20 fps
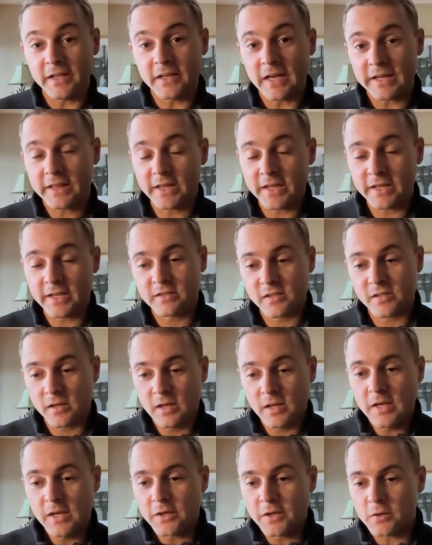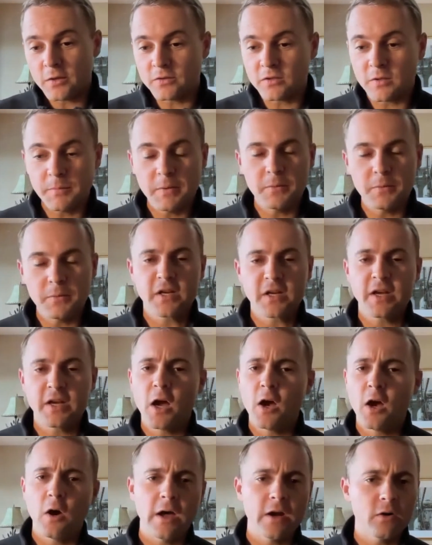I think, some people say,
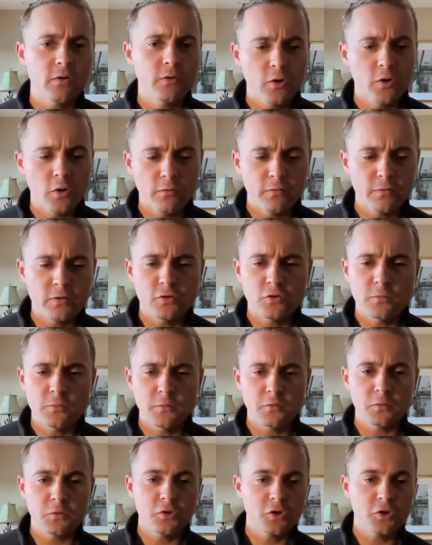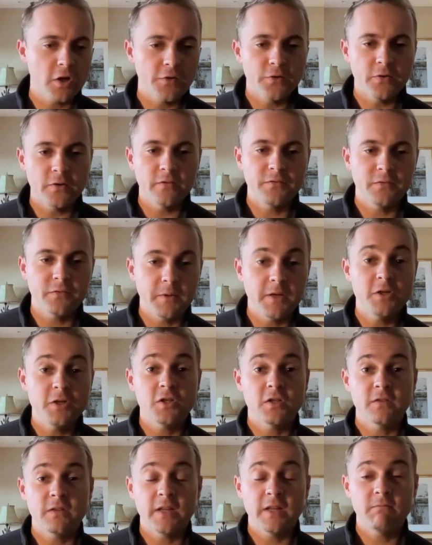oh, I don't know if consumers will share their
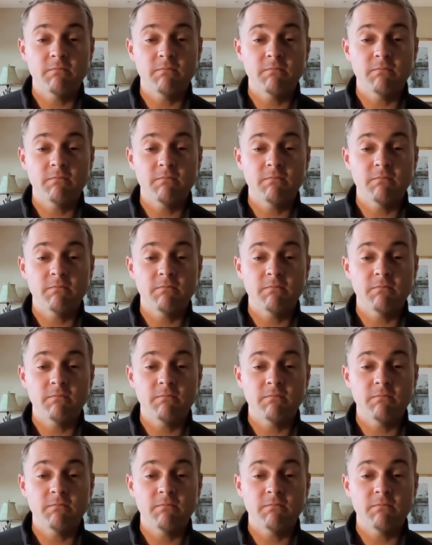information.